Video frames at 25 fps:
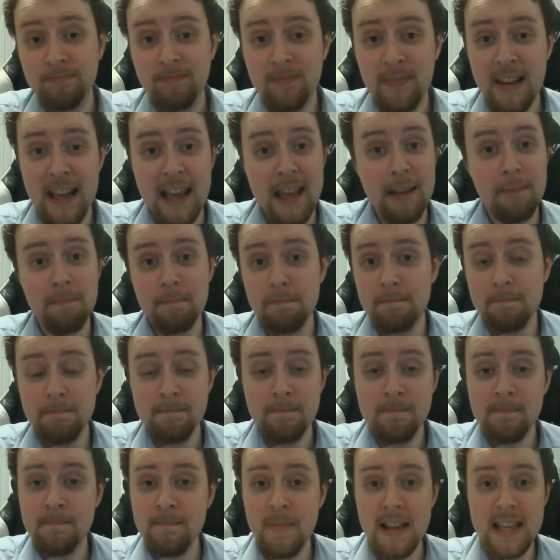hey,
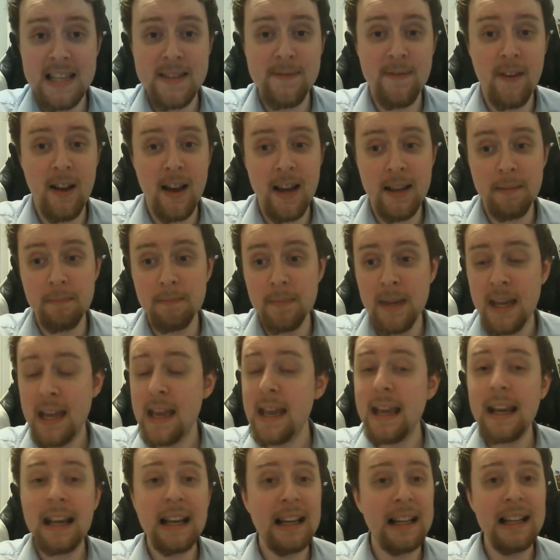that's fine.
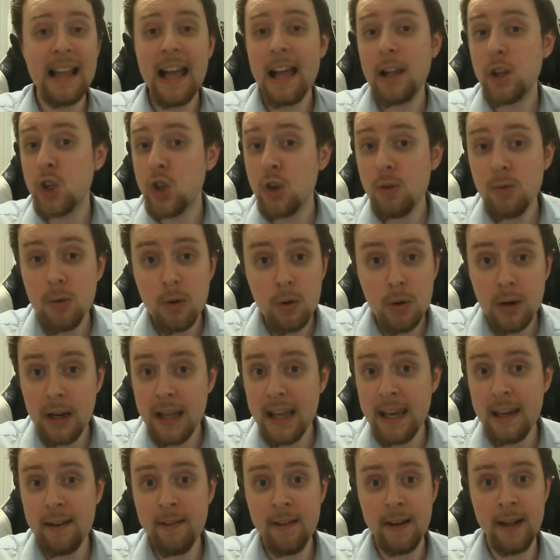Glad you're all
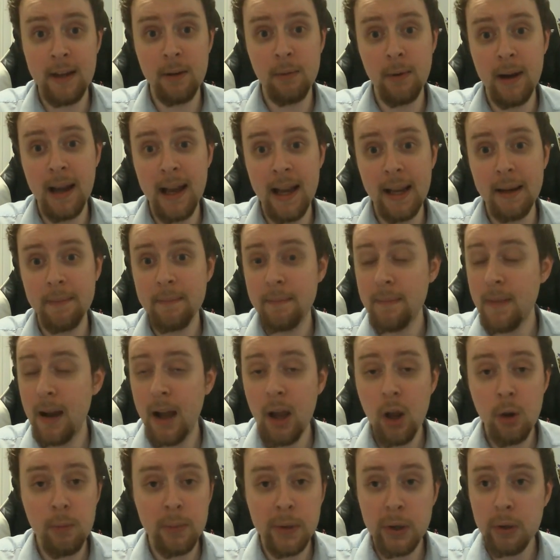here anyway. I
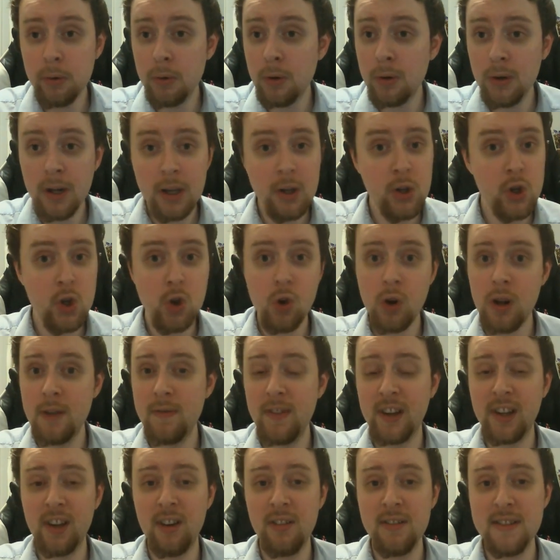hope you're all enjoying
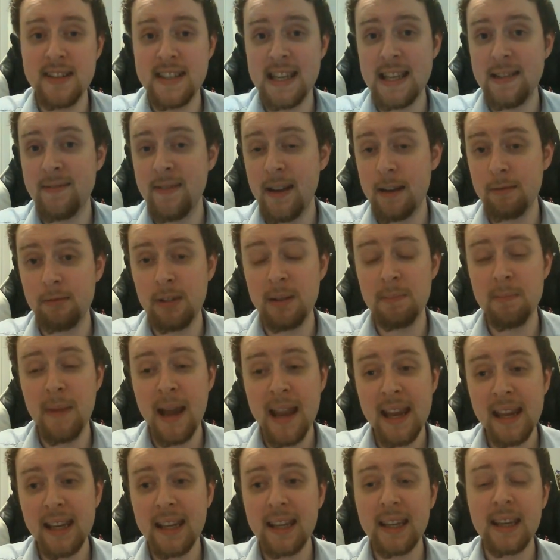the content that we
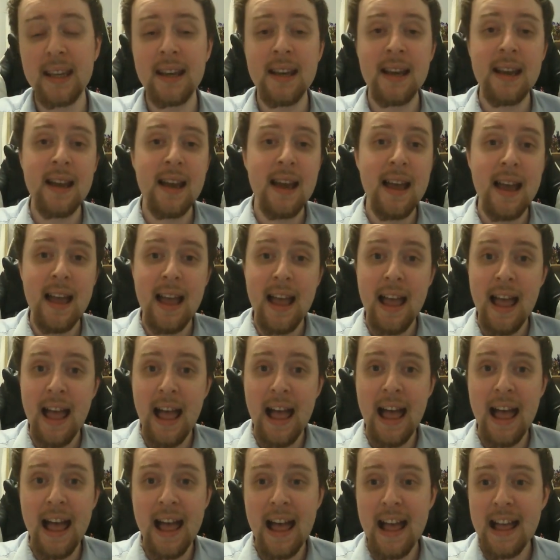make,
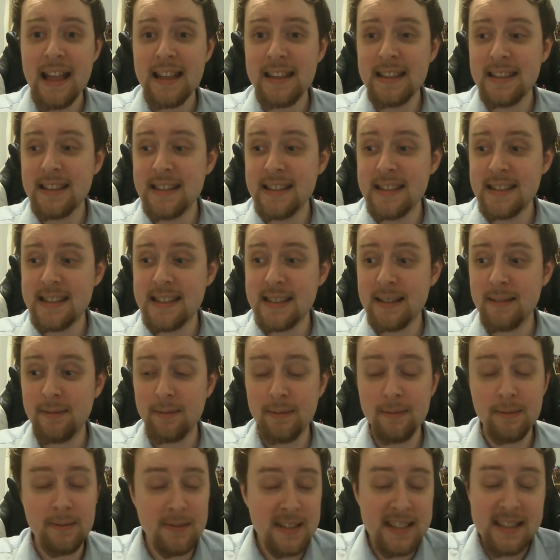and
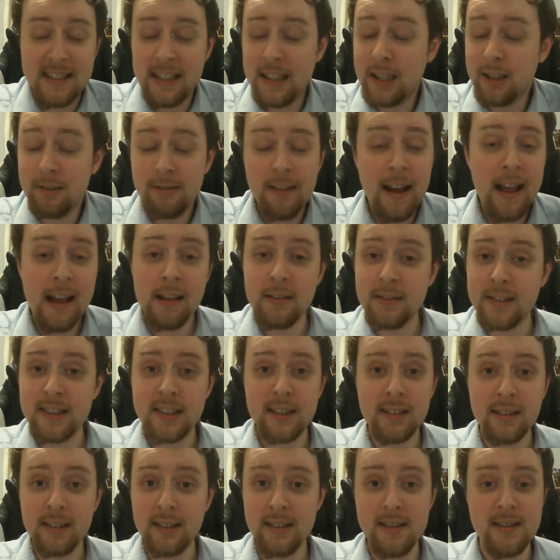stick
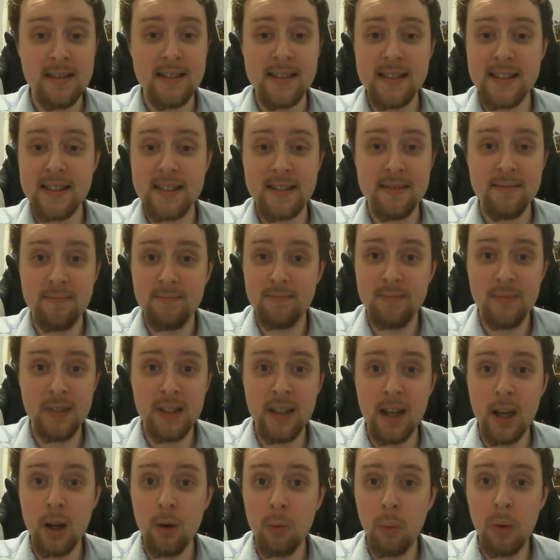around, because, you
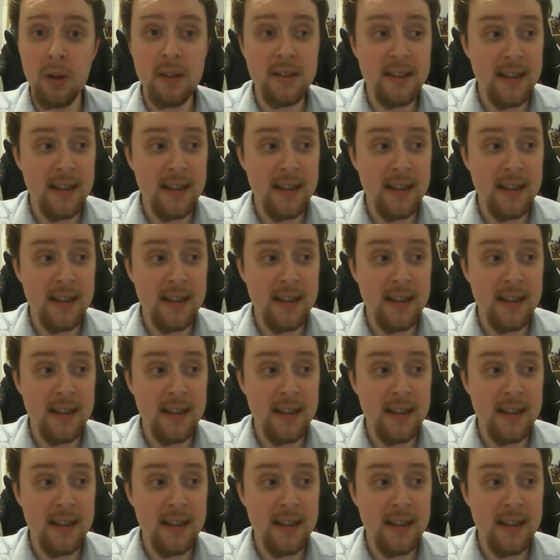know, one